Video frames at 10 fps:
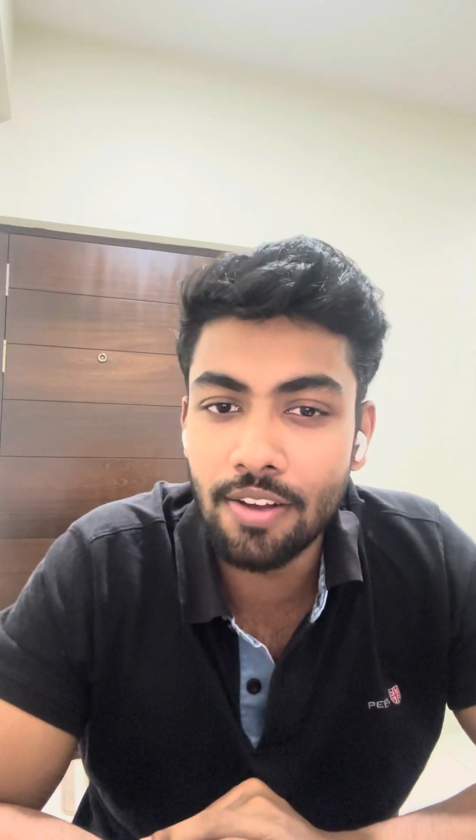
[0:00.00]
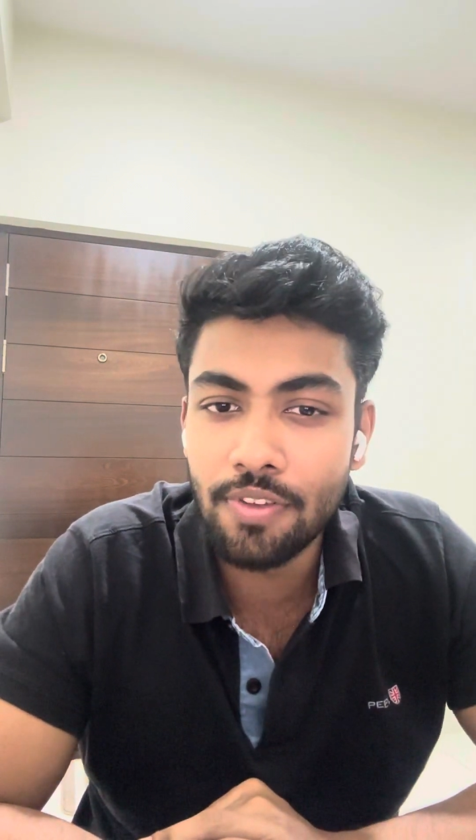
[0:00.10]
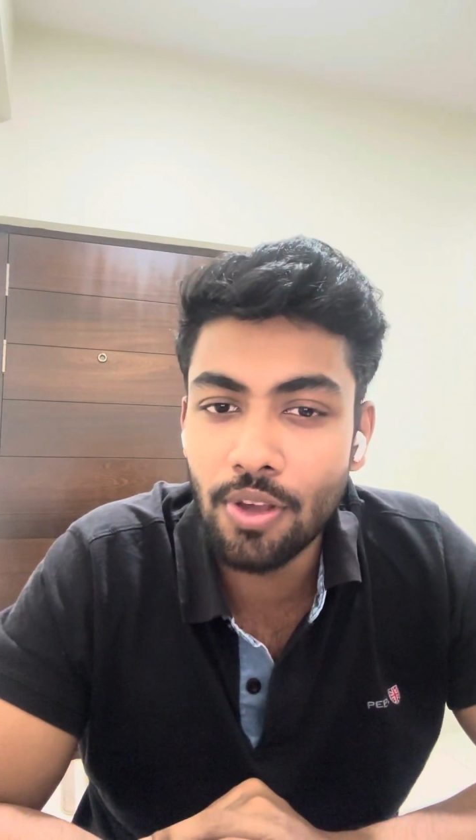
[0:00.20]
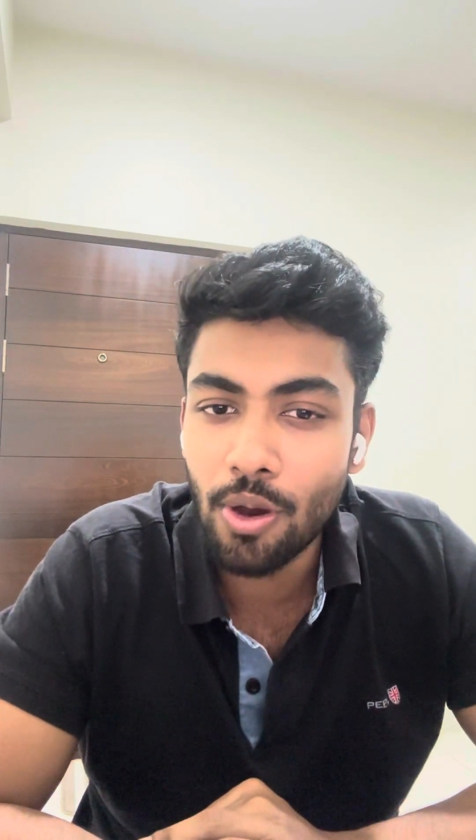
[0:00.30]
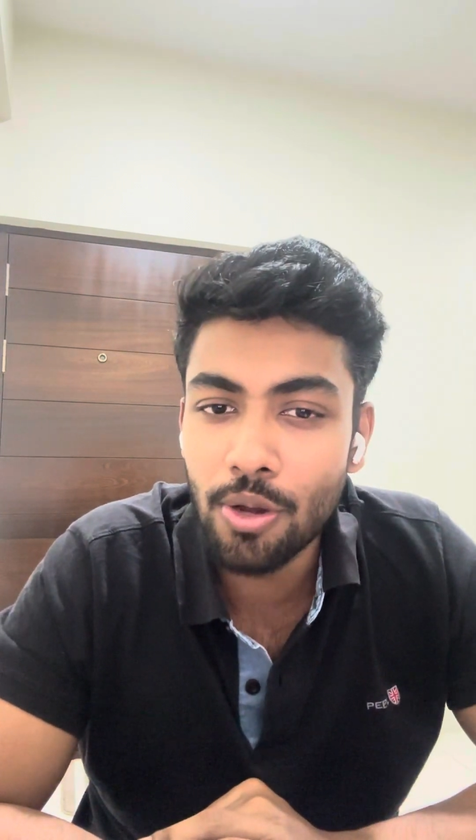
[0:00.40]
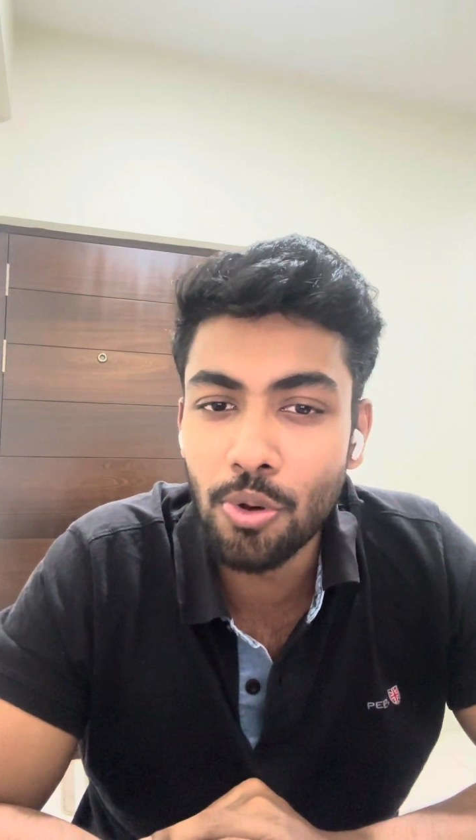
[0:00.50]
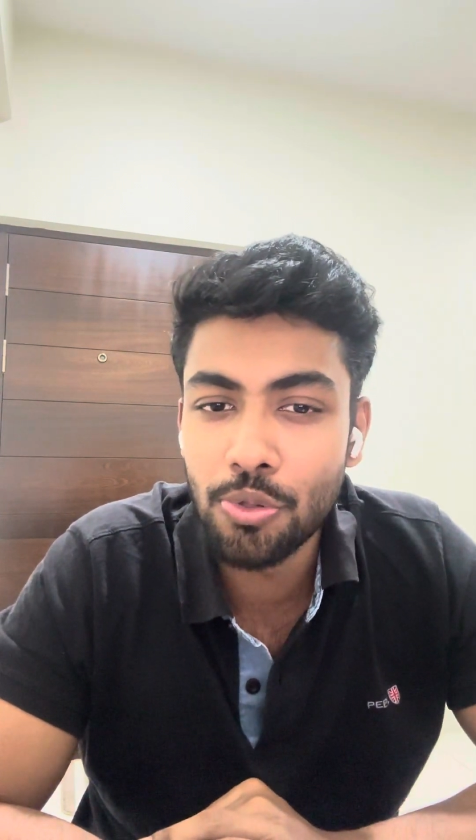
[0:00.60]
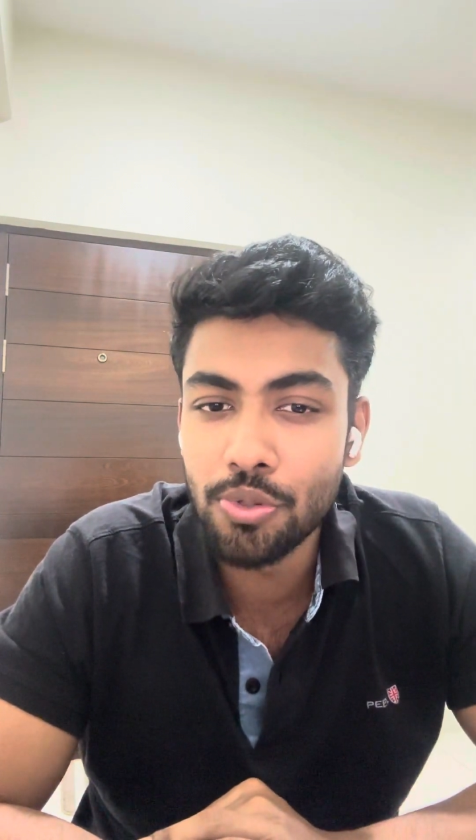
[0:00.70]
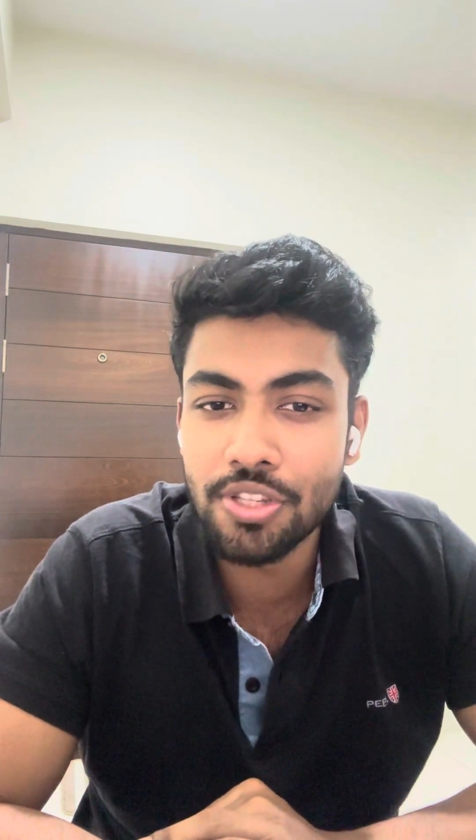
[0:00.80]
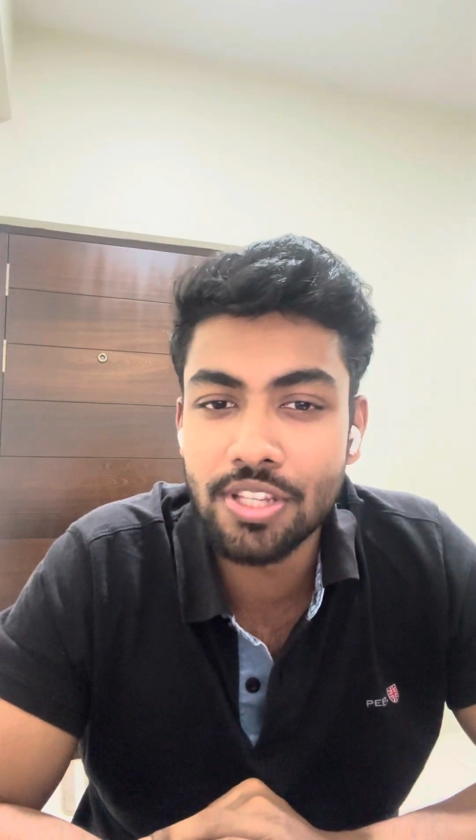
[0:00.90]
We all go
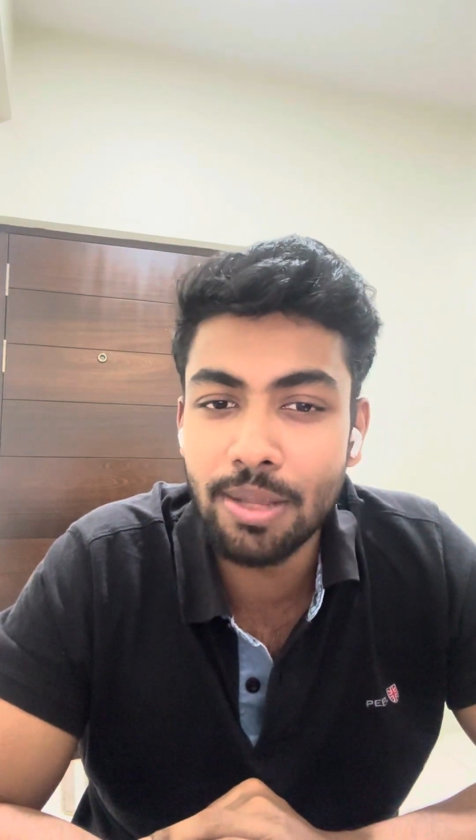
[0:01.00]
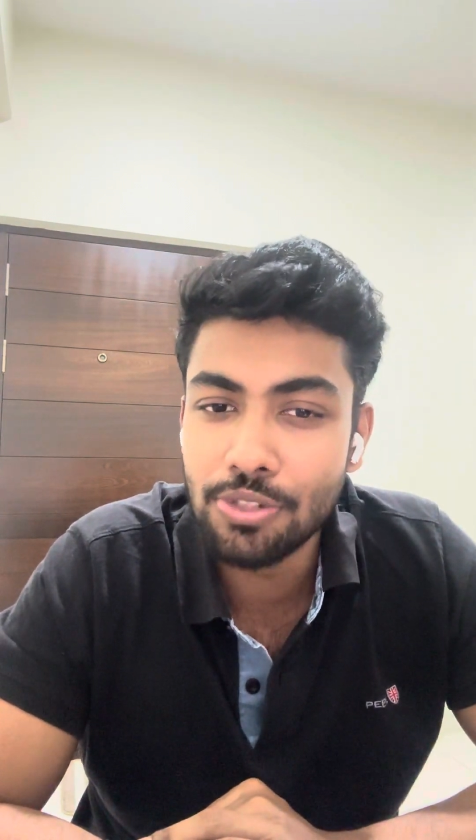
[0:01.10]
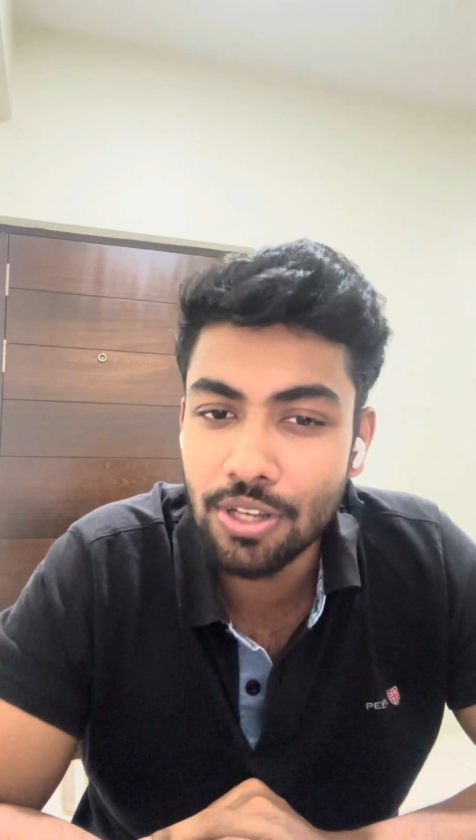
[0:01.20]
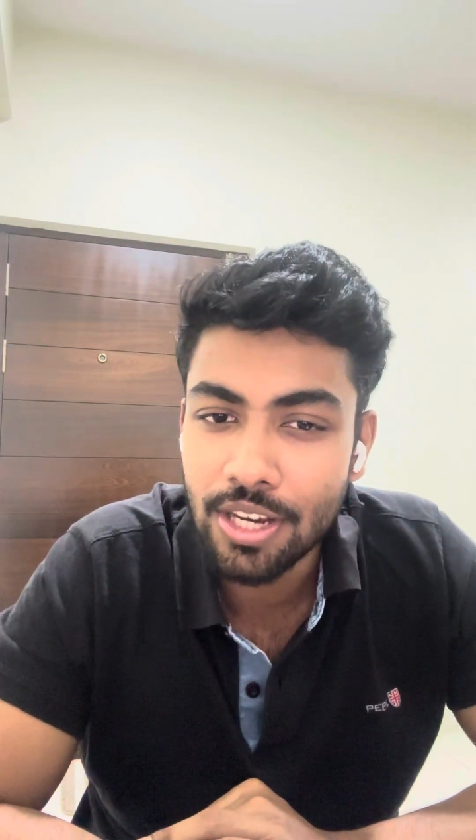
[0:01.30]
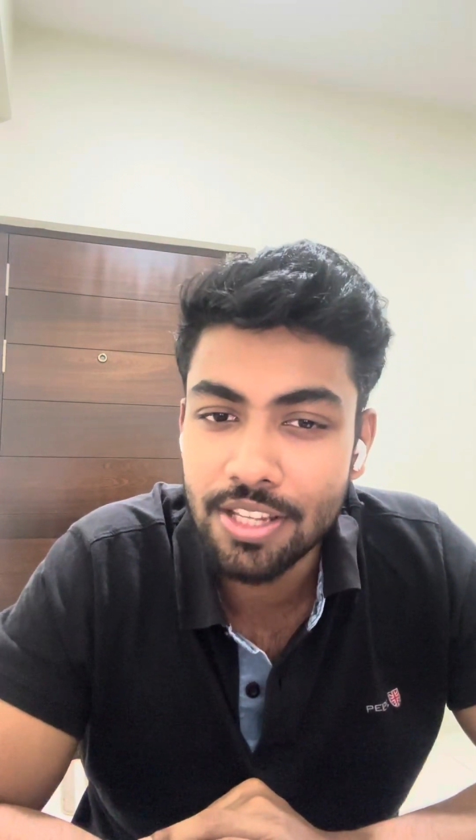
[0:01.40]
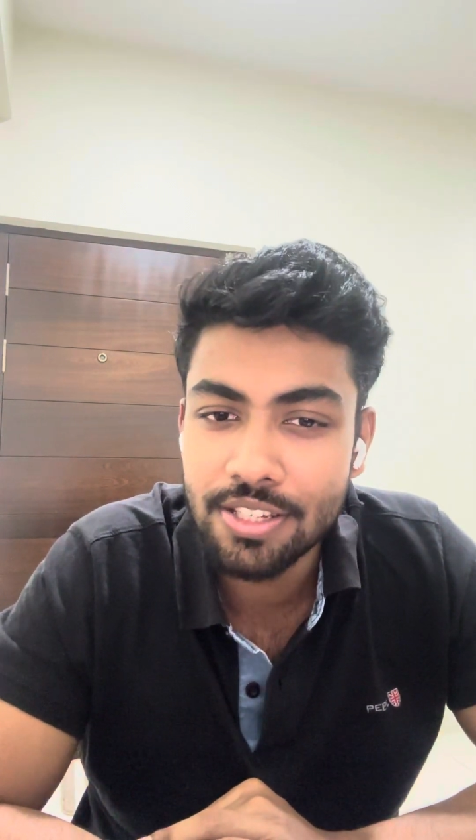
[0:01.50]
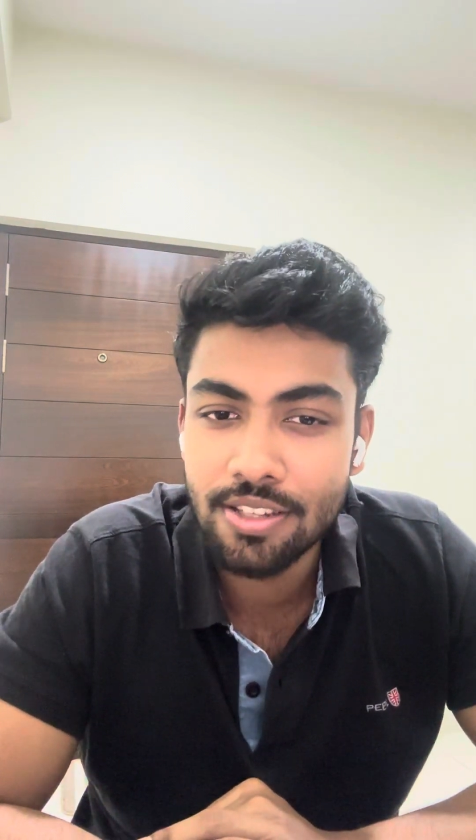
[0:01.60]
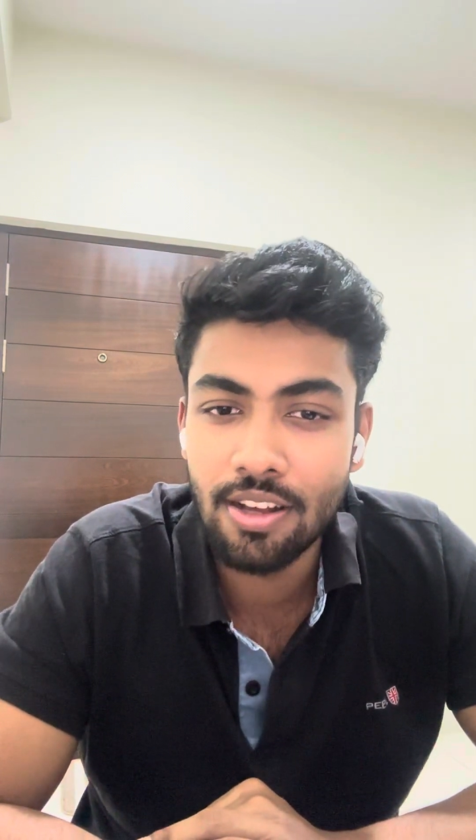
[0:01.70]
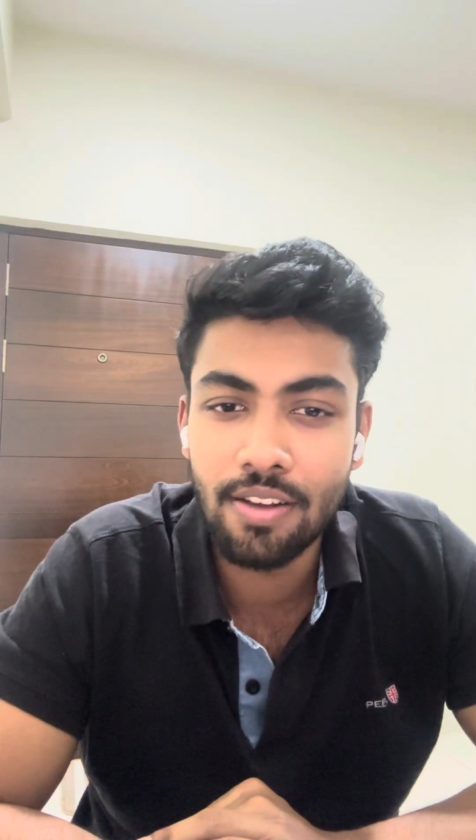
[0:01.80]
through the same journeys.